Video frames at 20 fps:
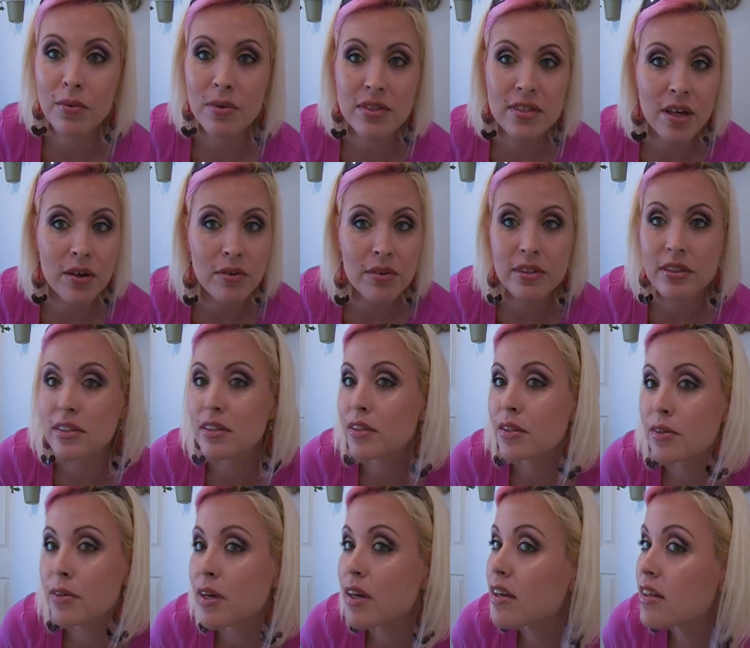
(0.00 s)
I would totally
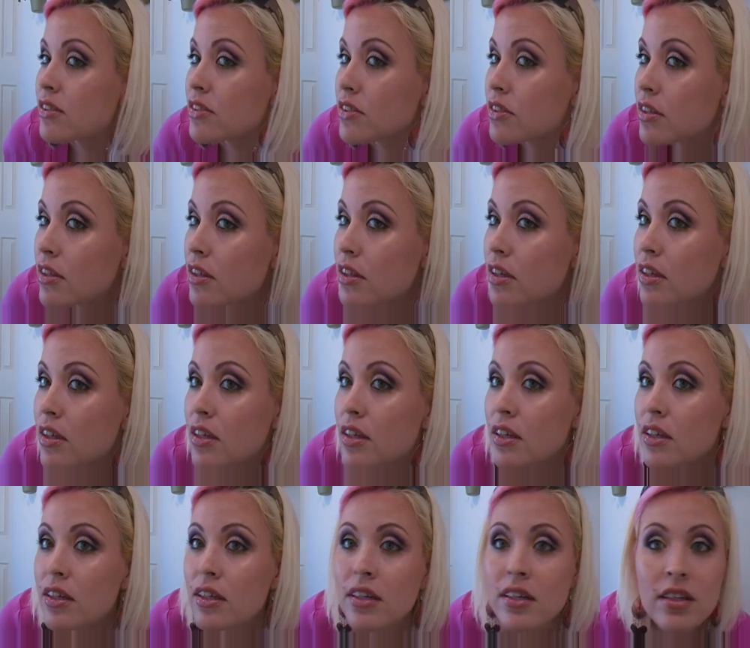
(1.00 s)
do, actually.
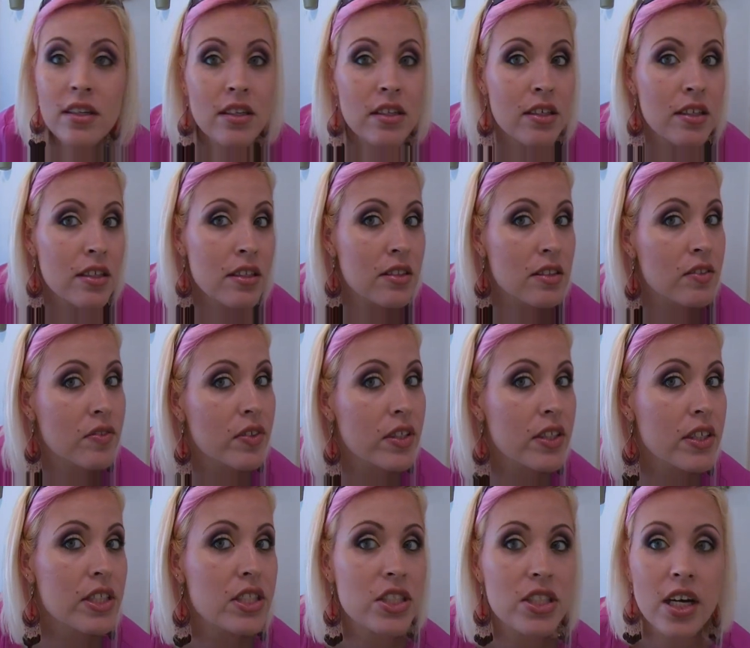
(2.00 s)
It's
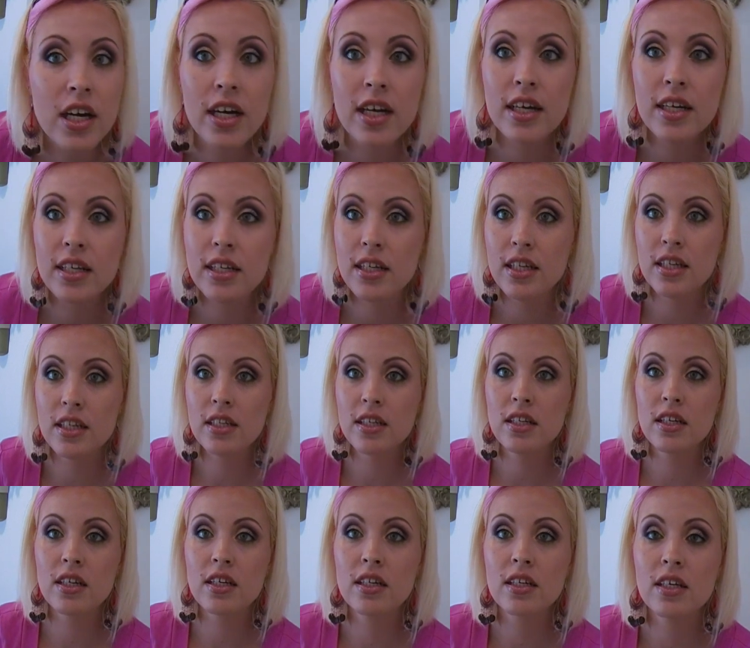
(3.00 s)
very
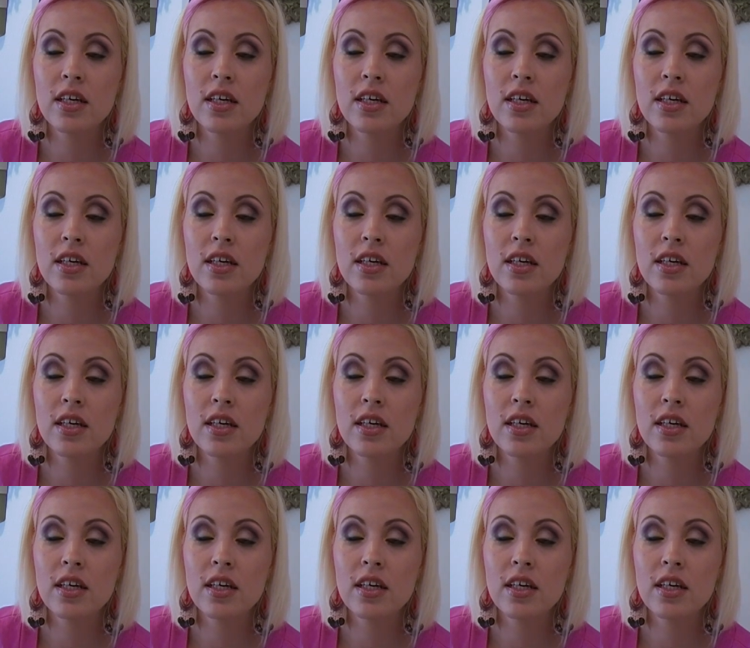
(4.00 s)
shiny.